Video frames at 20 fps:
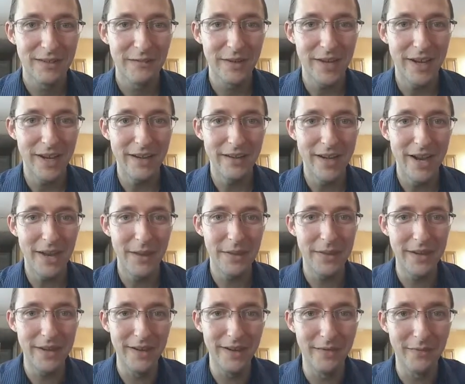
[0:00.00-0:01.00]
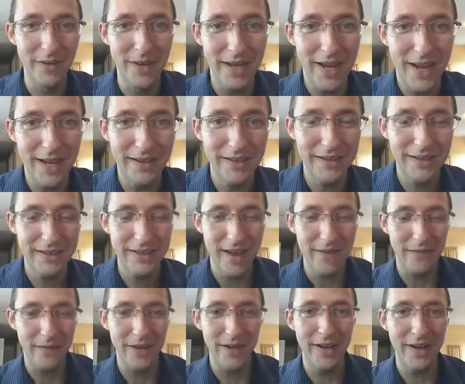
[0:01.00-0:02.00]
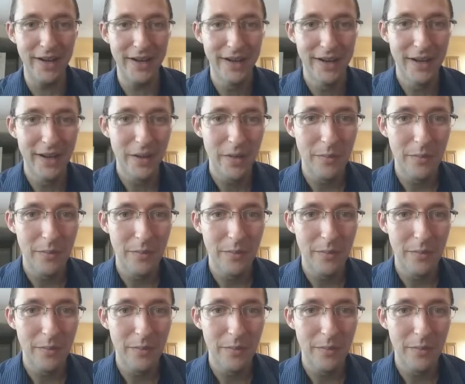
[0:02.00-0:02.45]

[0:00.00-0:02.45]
we got Nathan, we got Stephanie,